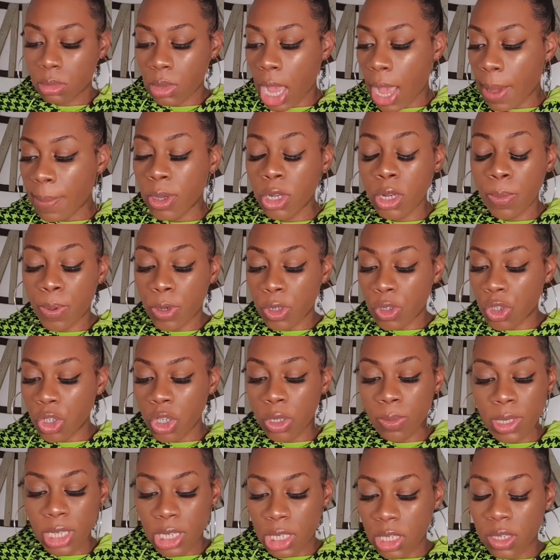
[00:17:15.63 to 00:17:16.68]
I'm going to presume
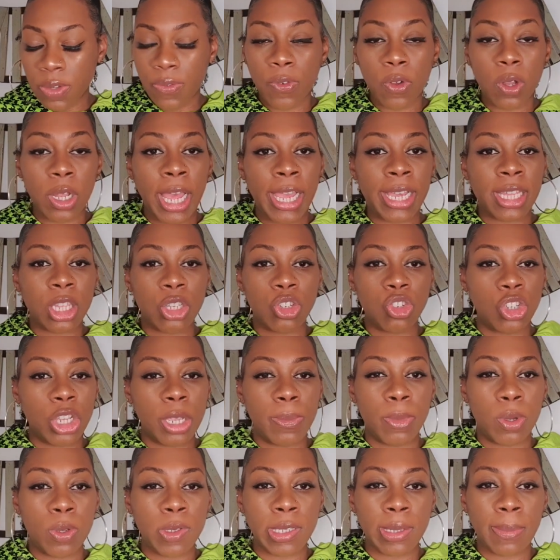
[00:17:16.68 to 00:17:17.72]
this is for like the gym
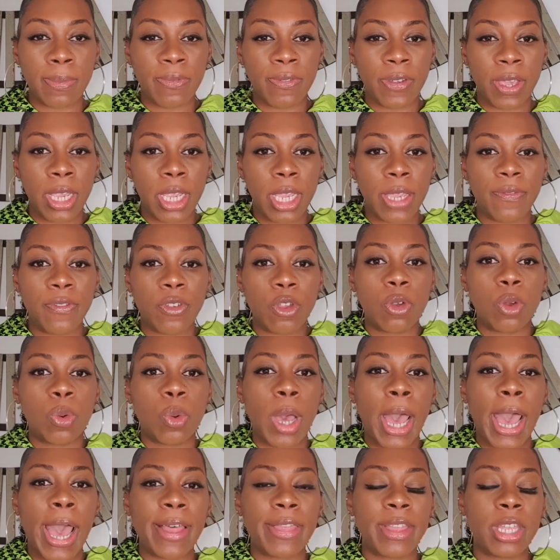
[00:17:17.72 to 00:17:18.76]
or something. If you're
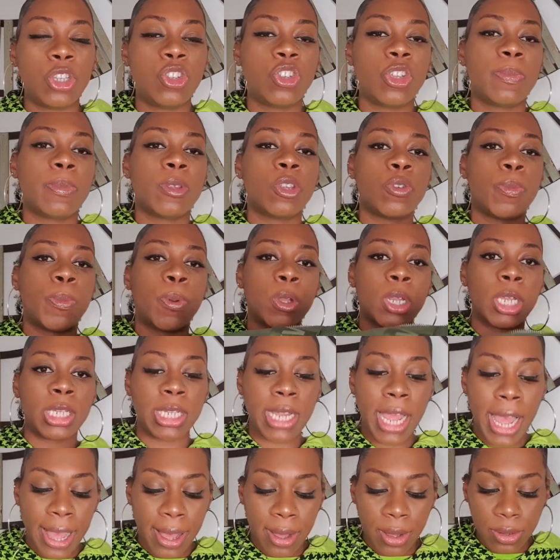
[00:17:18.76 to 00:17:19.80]
at the gym and you put it
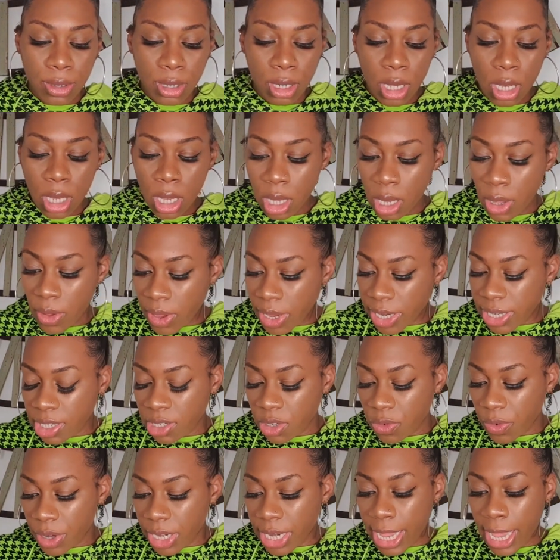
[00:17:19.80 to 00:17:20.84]
down, it
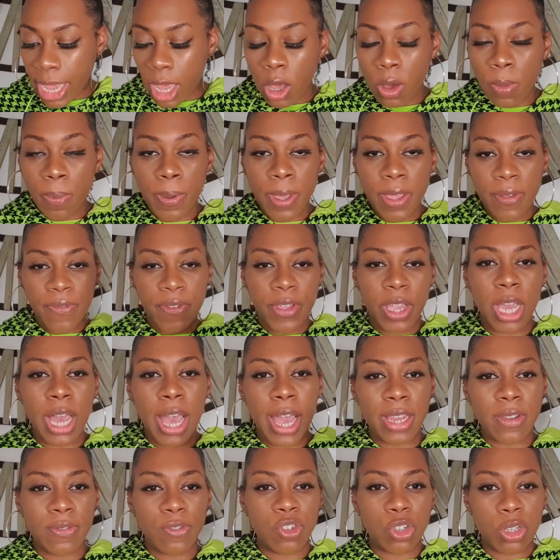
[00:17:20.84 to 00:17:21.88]
doesn't really help if it
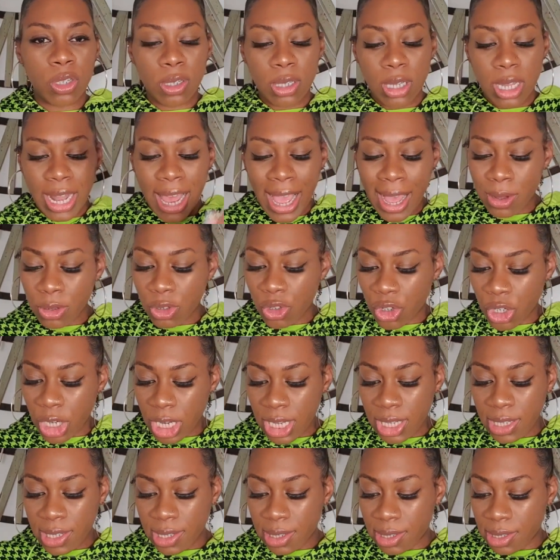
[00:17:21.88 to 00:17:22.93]
kind of just
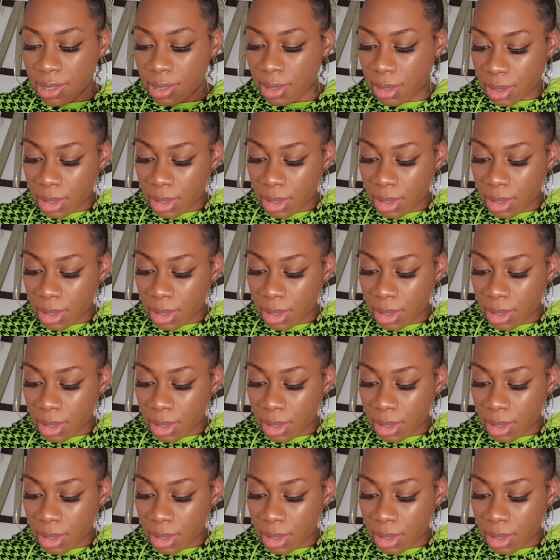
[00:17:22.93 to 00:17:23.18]
slouches.